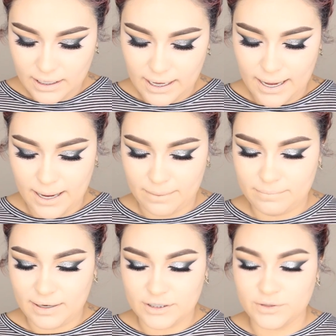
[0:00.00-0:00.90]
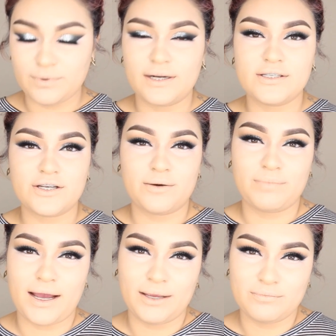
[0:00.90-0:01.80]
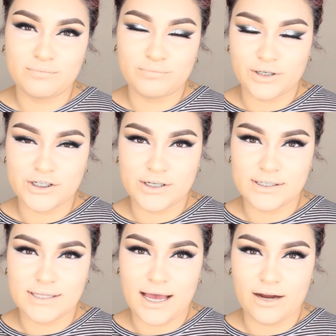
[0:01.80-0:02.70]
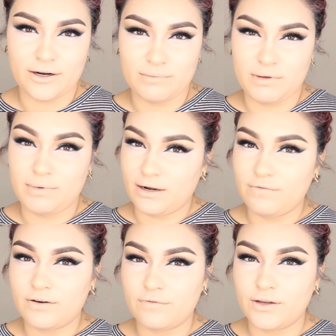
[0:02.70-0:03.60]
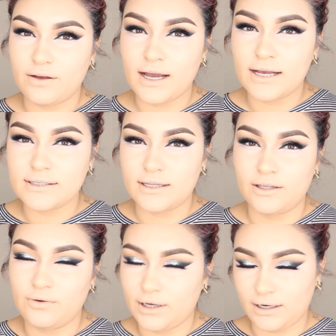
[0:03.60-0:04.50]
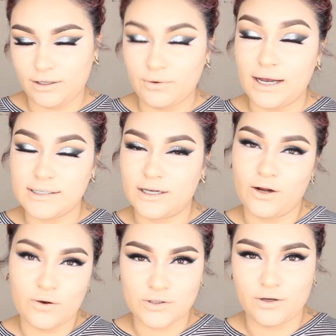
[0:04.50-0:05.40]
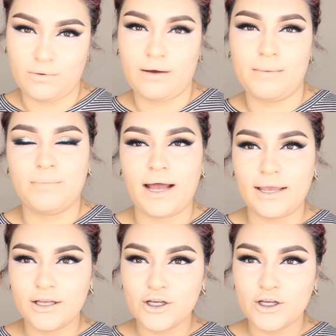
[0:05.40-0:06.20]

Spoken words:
I do want to start buying brushes that are going to be beneficial for you guys and that you guys can also go out and buy.